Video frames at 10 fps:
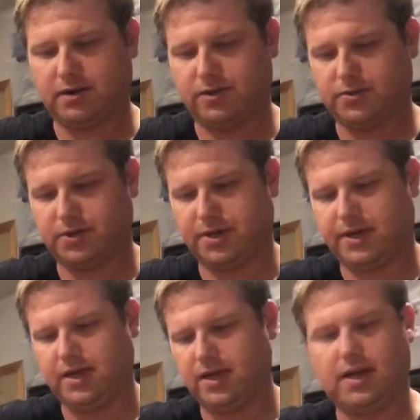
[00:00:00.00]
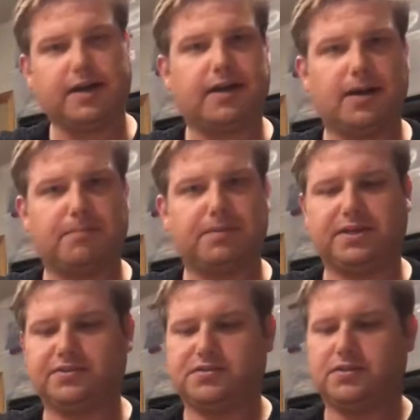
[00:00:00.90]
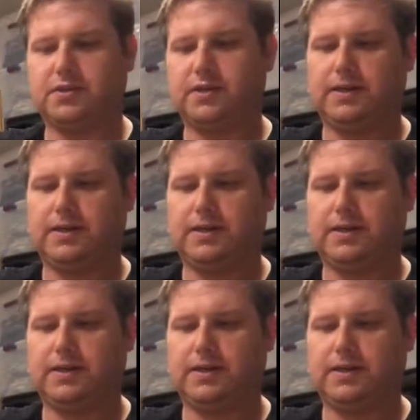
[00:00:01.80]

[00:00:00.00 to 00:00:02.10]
country, a compass,